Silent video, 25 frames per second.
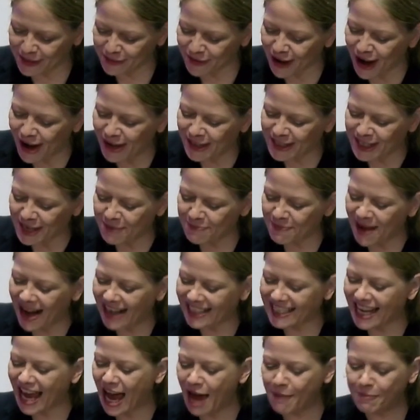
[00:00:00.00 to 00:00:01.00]
roads and backs
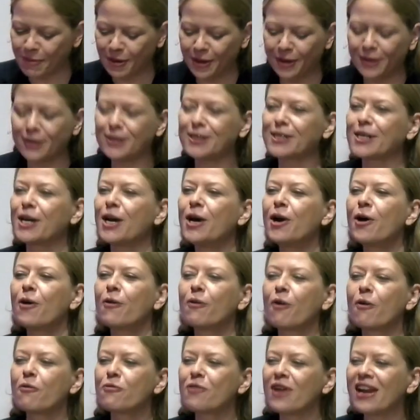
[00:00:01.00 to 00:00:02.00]
airports,
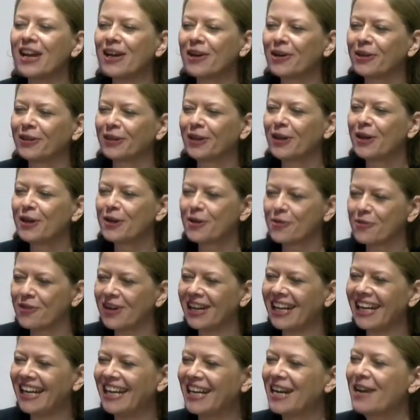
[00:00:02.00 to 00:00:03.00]
or a real
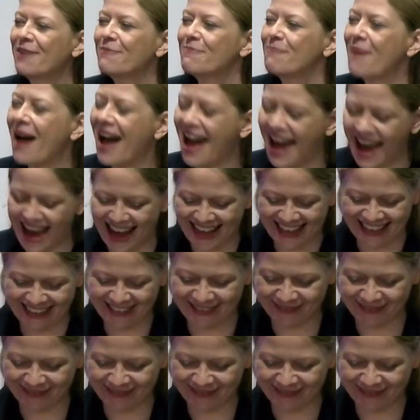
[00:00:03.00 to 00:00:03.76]
green mayor?